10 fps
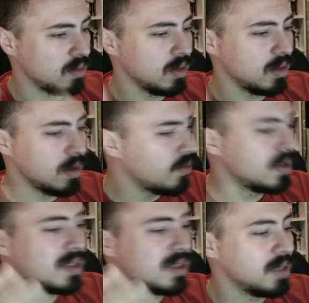If
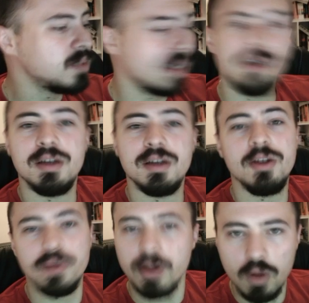it seems unclear,
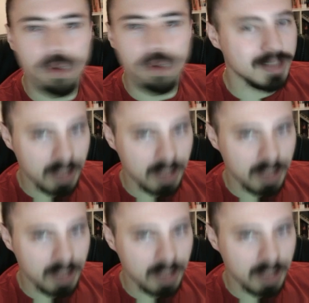you can always